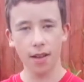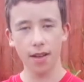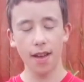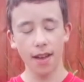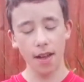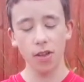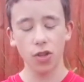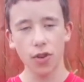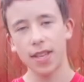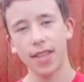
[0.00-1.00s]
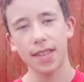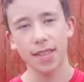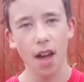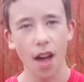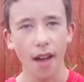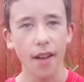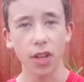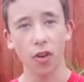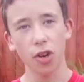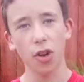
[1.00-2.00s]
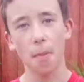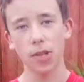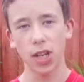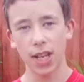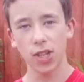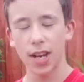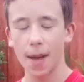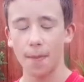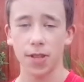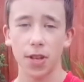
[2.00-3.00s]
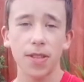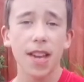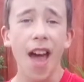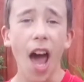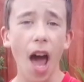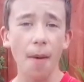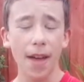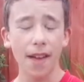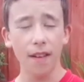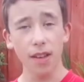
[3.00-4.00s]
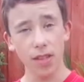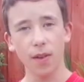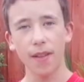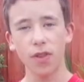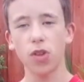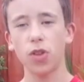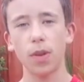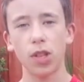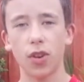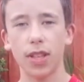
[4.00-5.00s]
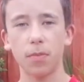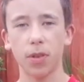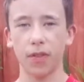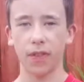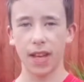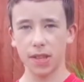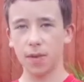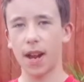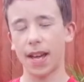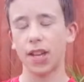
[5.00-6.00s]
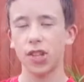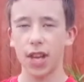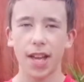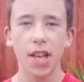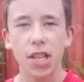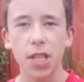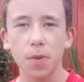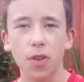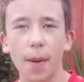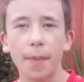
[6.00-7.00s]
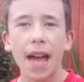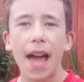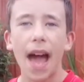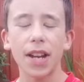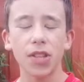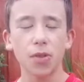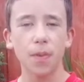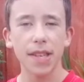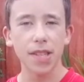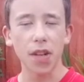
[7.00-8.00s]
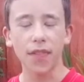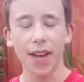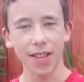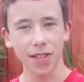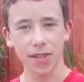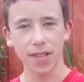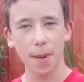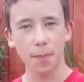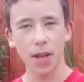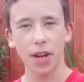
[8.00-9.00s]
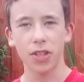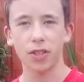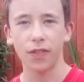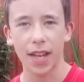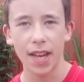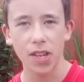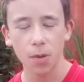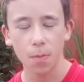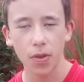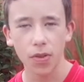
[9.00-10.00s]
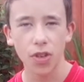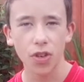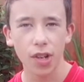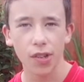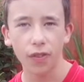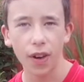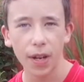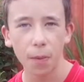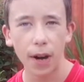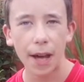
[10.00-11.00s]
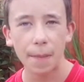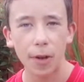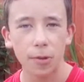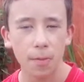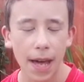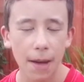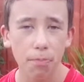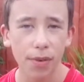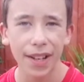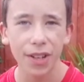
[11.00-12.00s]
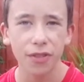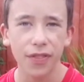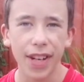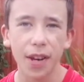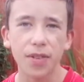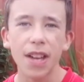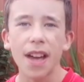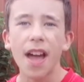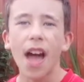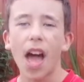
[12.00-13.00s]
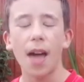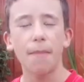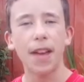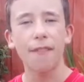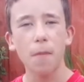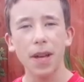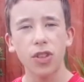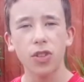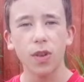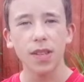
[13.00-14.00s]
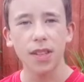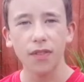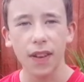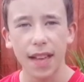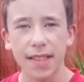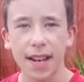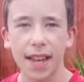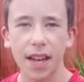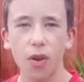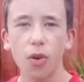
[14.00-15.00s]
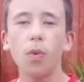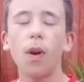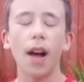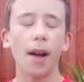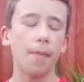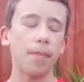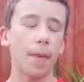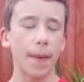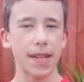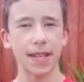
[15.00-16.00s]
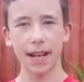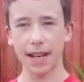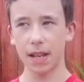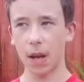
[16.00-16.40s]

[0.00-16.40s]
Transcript: enjoy these the Grow Your Imagination episodes, so if you do enjoy them, don't forget to like, share, subscribe, and always, don't forget to slam that notification bell so you're notified when I upload my brand new videos. When you do this, don't forget to click all. Basically,